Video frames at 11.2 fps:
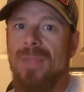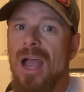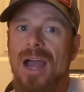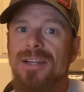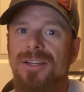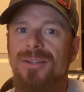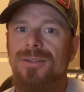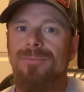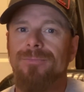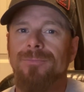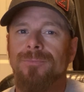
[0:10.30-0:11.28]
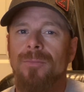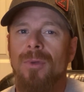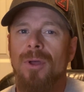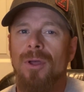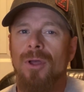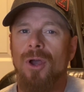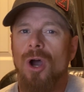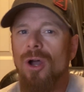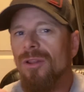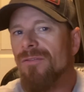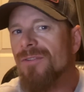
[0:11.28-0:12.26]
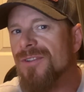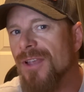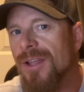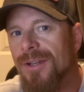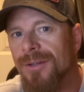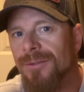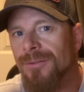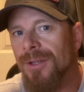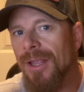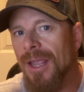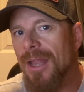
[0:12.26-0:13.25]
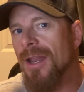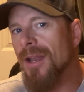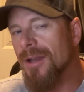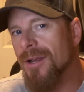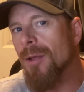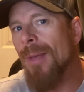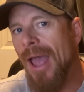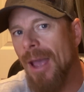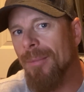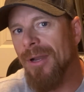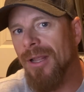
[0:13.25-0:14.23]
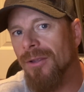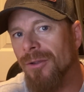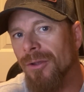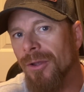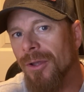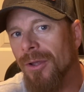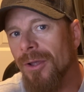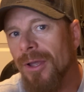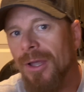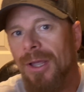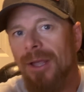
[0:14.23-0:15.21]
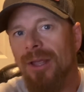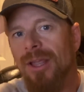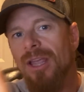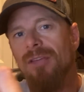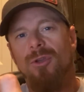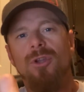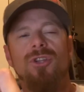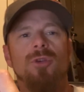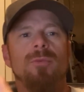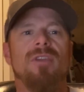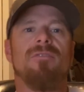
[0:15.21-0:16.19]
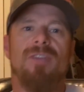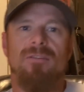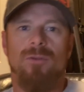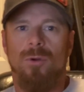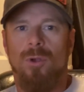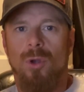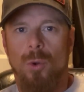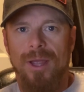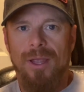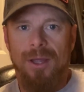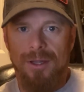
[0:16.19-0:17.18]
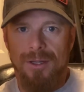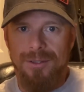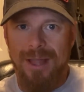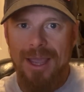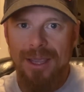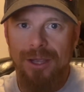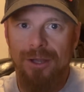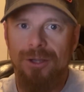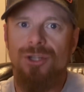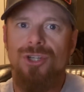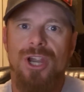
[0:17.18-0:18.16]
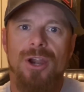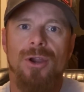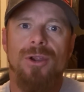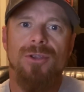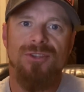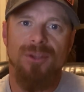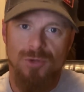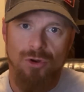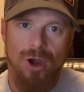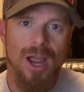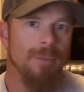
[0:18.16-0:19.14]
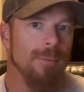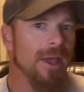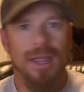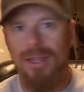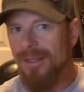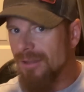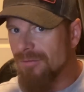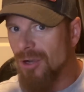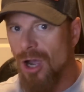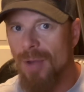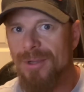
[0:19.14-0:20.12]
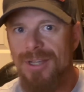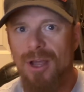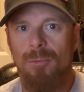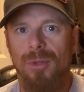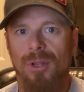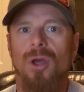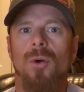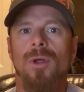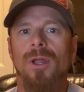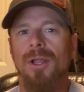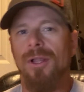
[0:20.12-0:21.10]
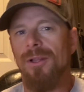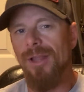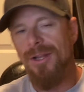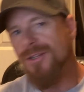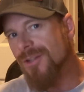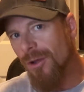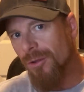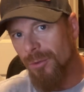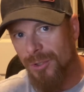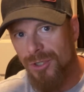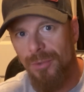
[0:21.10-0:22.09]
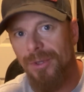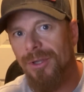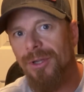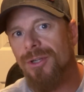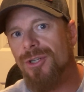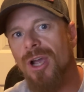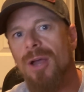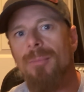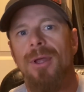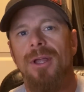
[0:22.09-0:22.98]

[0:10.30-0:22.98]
I didn't. All of a sudden, it ended up happening. If you could do me a favor, real quick, like, share, subscribe, and leave a comment down below. Let us know that we're doing a good job.